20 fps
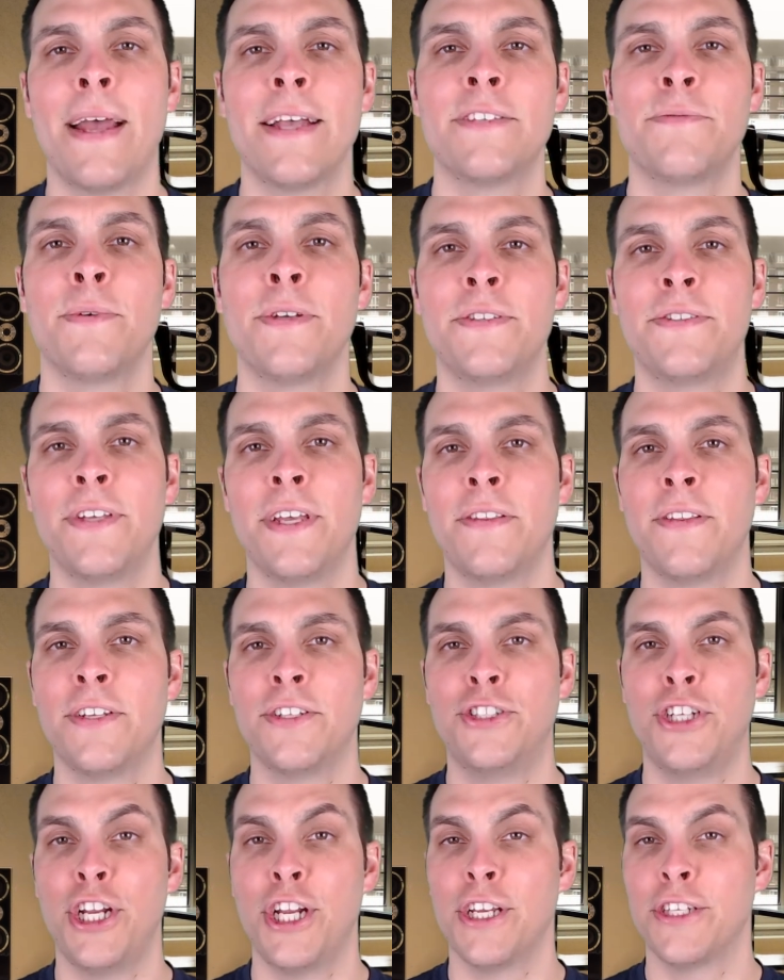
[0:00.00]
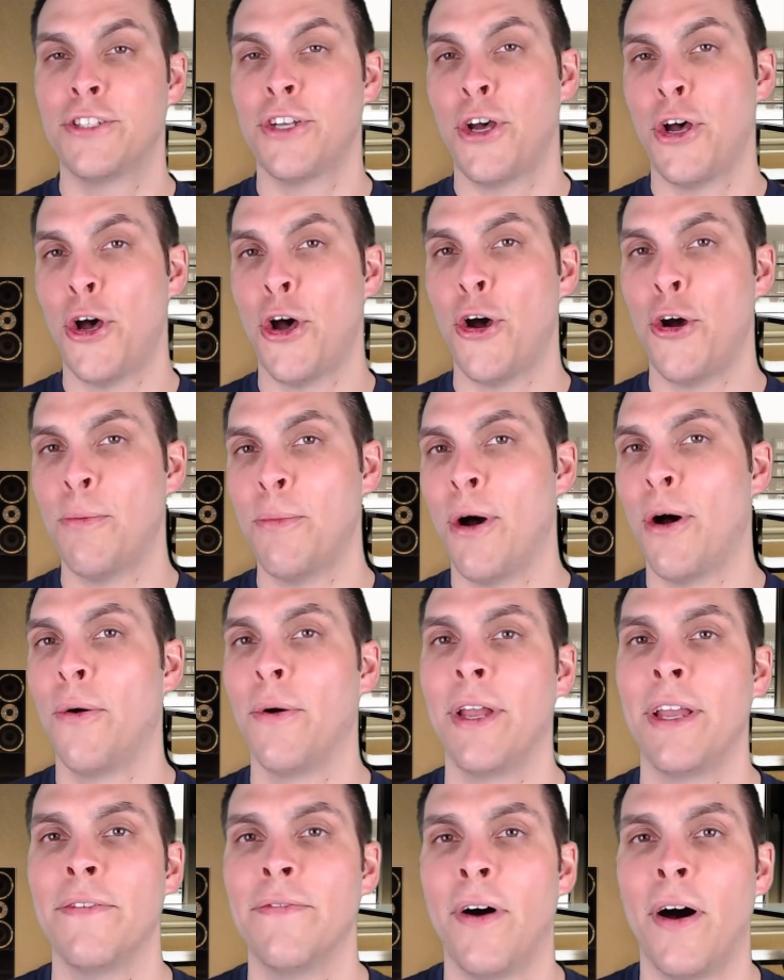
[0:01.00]
as we see the genus Homo
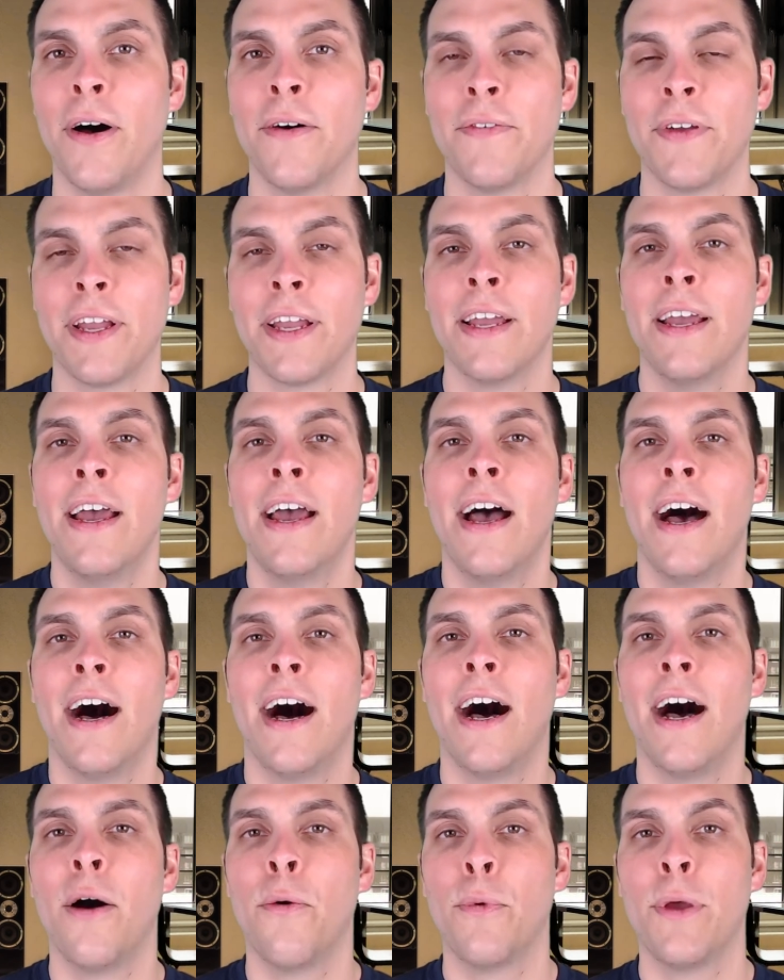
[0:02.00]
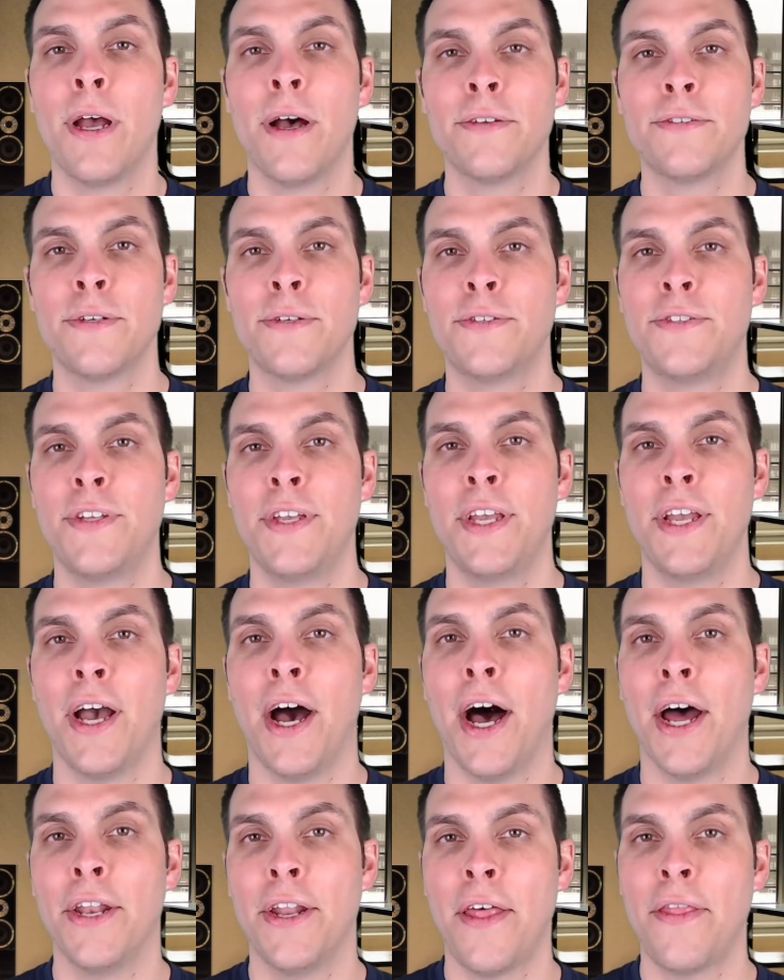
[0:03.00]
evolving, uh, we also see
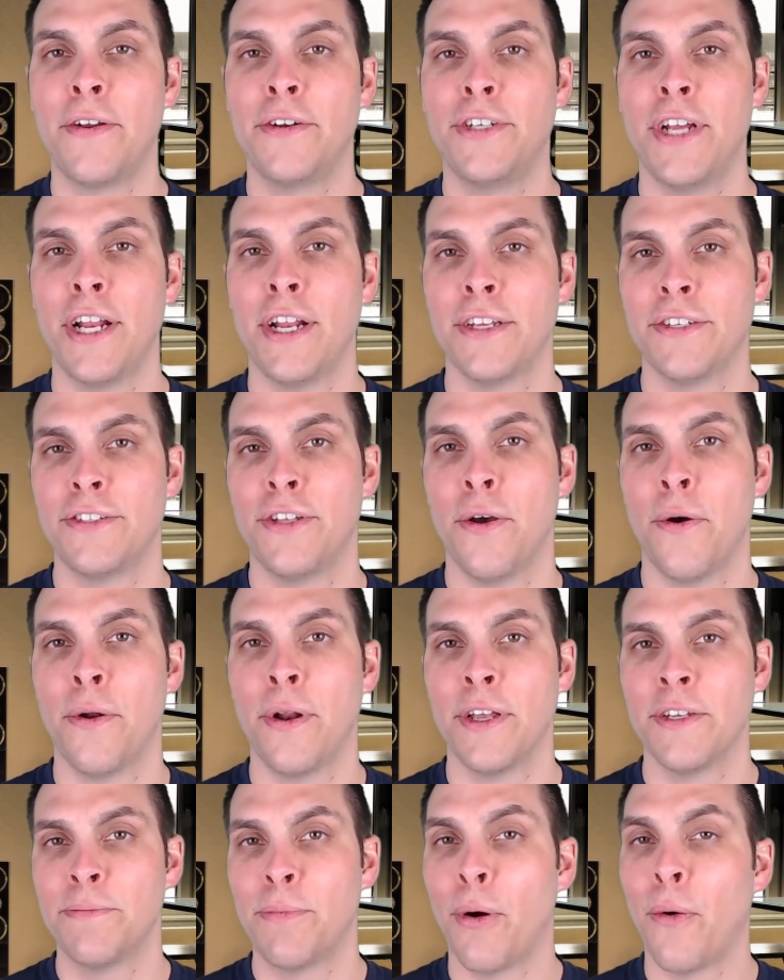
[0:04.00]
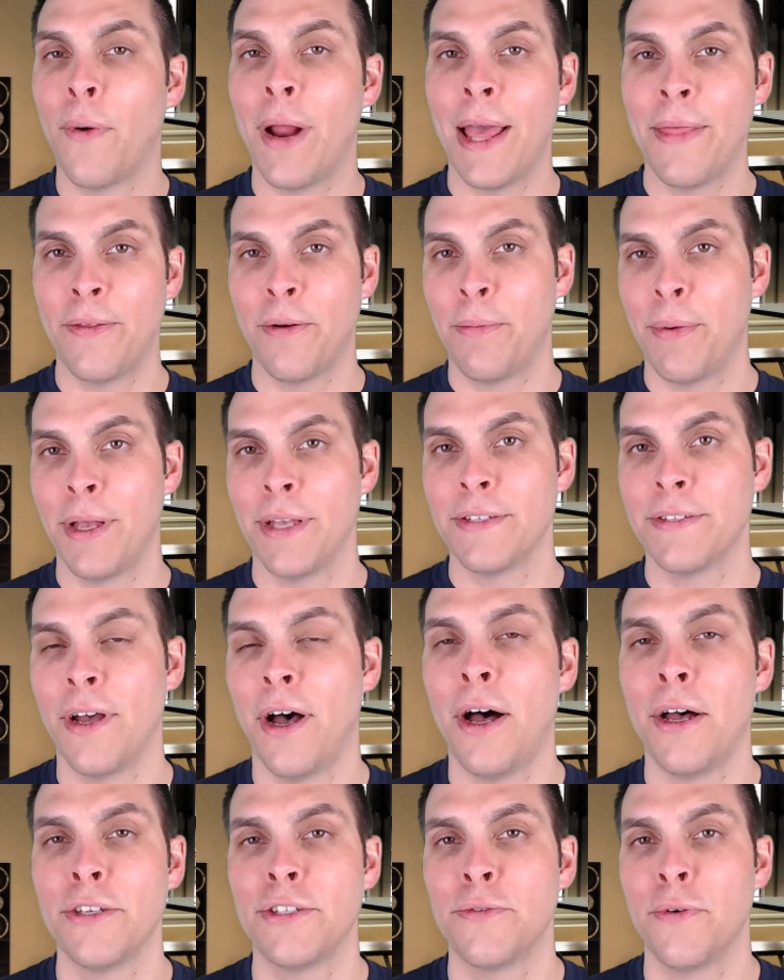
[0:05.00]
another genus known as Paranthropus
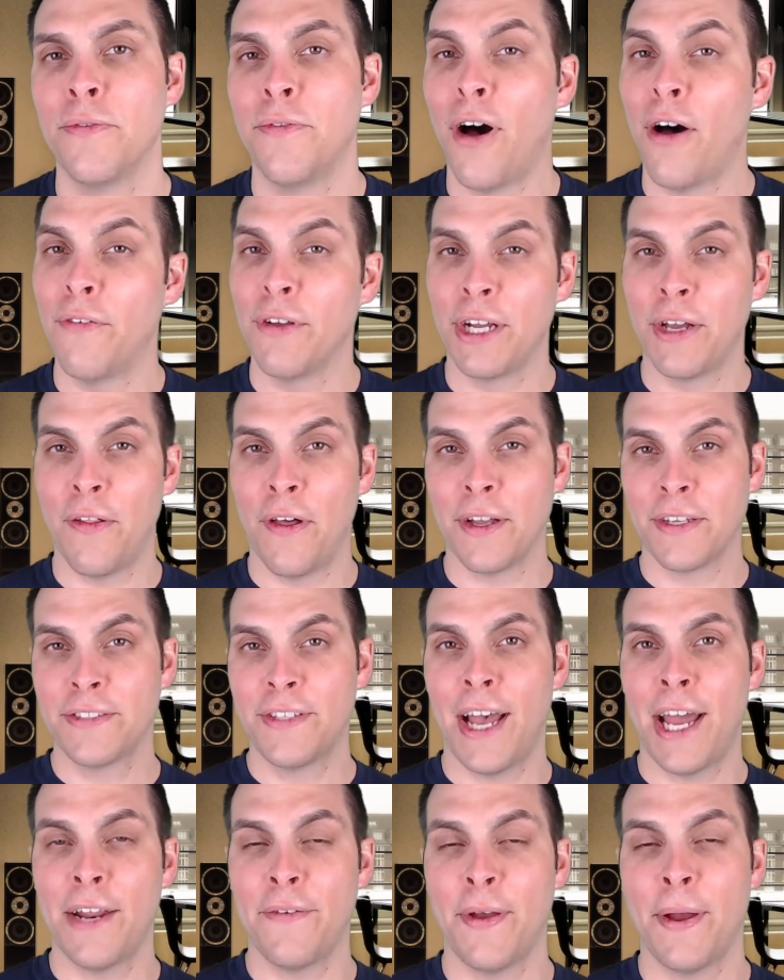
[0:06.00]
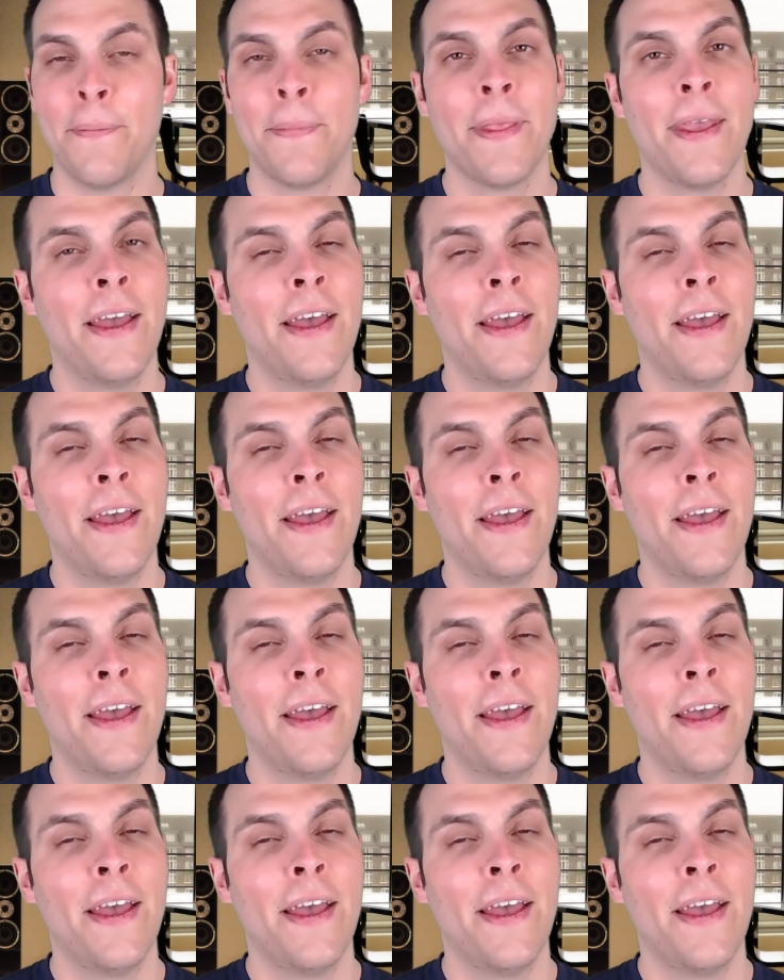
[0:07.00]
also evolving alongside of it.